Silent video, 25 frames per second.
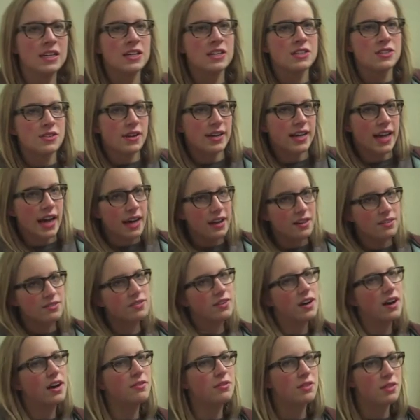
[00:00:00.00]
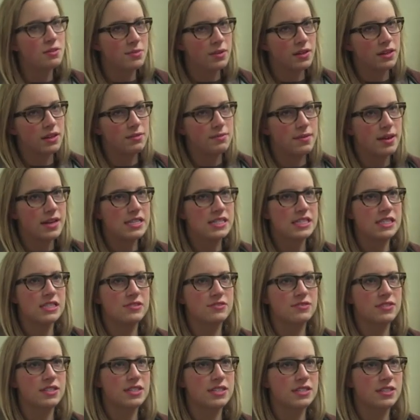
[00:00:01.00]
So I got involved with the Milk and Medicine
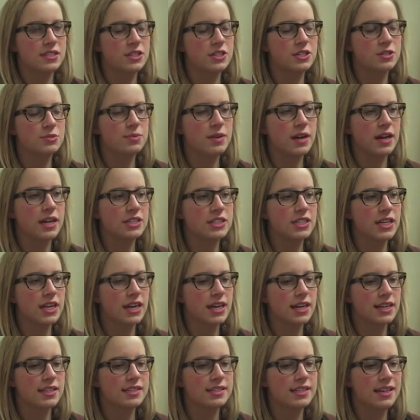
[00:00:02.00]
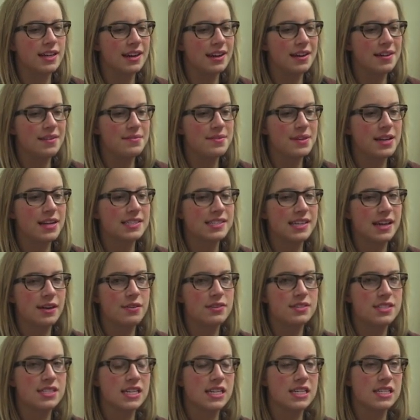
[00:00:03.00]
Research Project um, because I
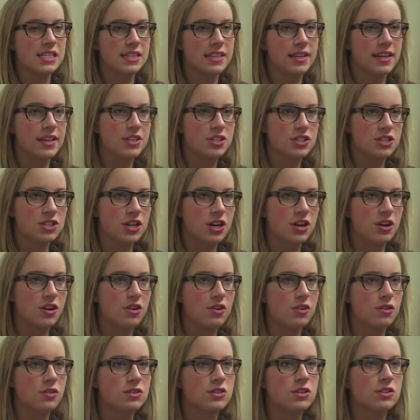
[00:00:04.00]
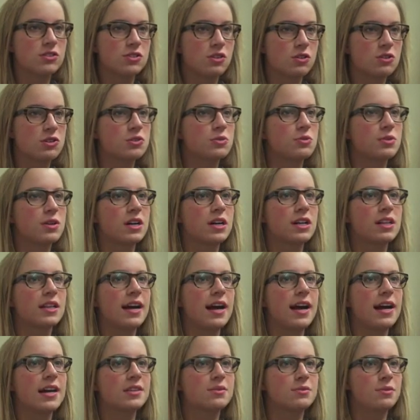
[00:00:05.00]
was in an intro to social work
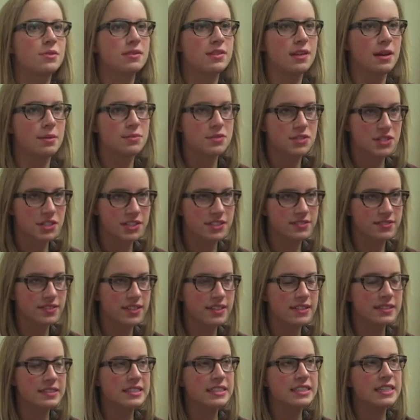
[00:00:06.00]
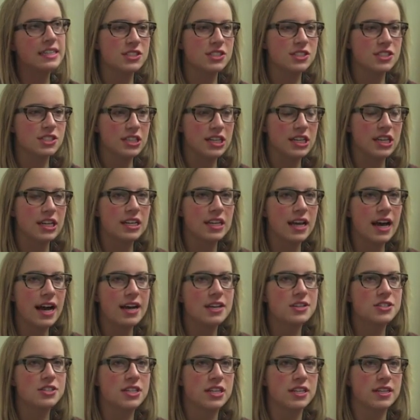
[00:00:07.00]
class with Deb Sturtevant. During
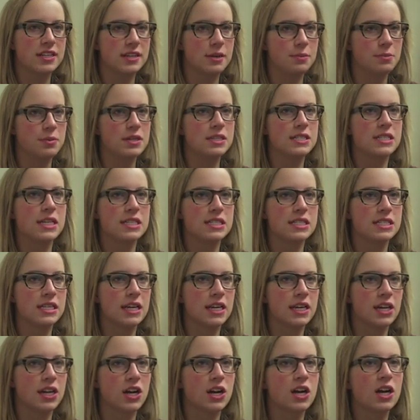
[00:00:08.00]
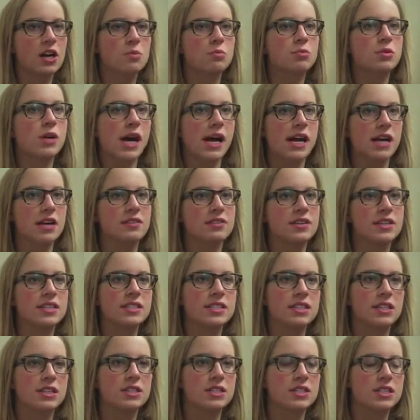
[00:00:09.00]
class, she ended up presenting her prior
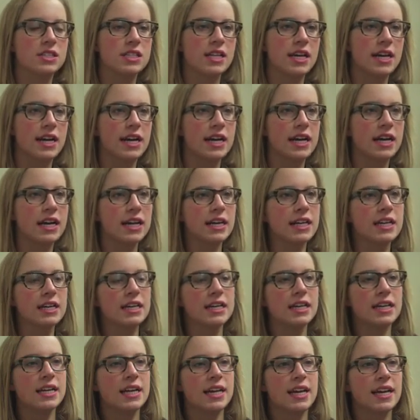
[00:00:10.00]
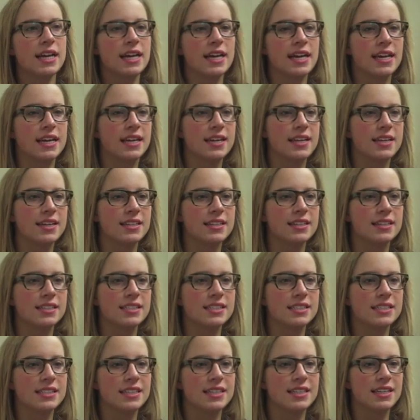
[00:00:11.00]
research there,
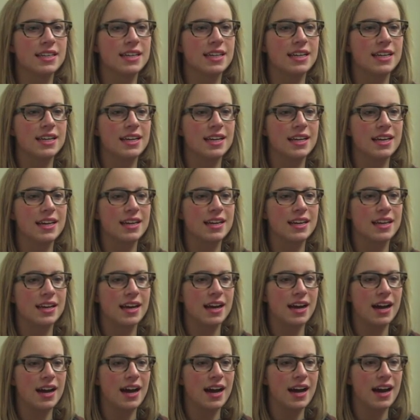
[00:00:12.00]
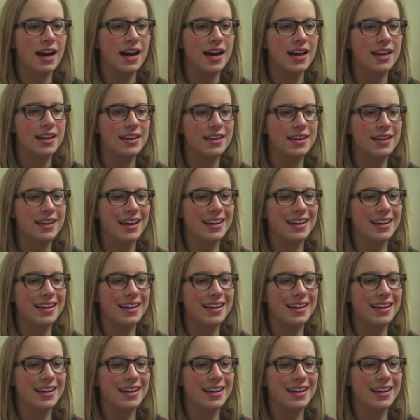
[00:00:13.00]
and I